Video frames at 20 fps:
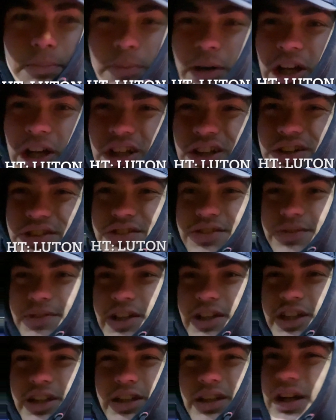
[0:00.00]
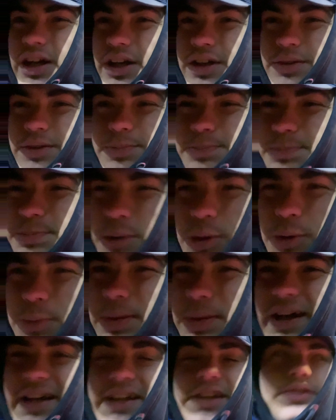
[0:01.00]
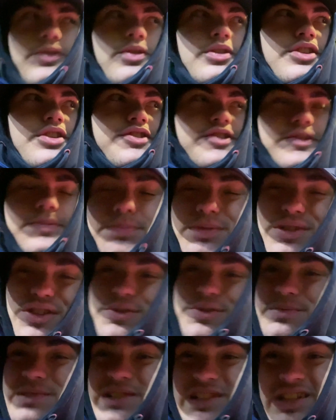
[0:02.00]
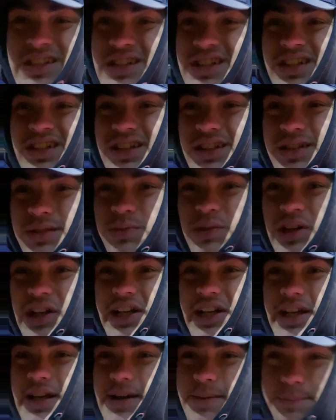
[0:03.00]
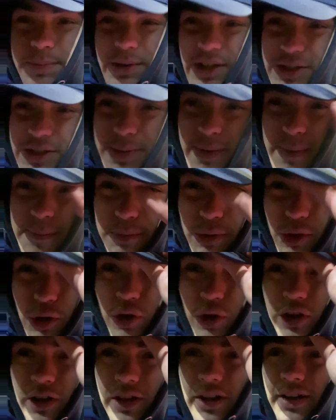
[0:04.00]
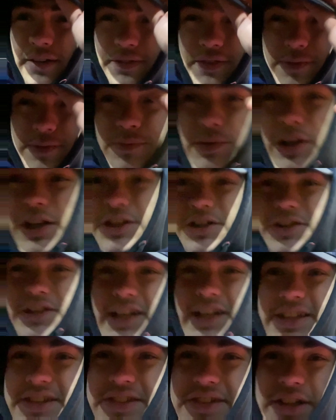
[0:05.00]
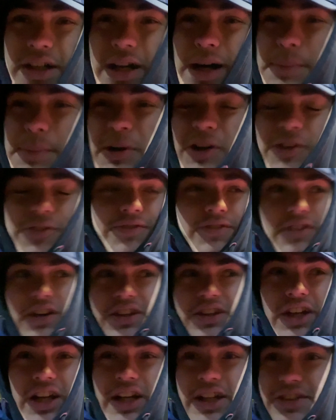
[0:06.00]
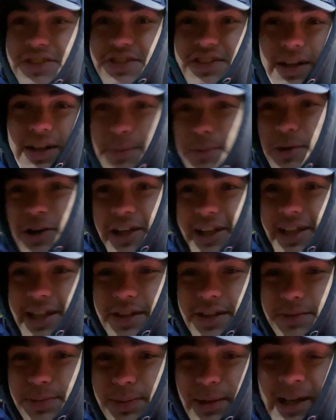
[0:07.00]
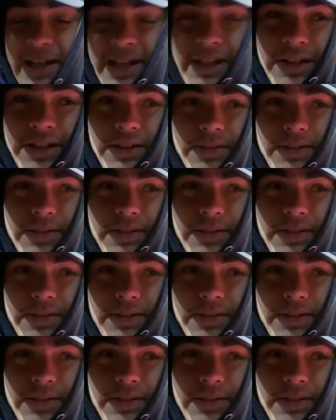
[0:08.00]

by looks of it, you know, ball played across, Move. one of them, but it's been poor, I think Rudd needs to come off, I don't understand why he keeps playing,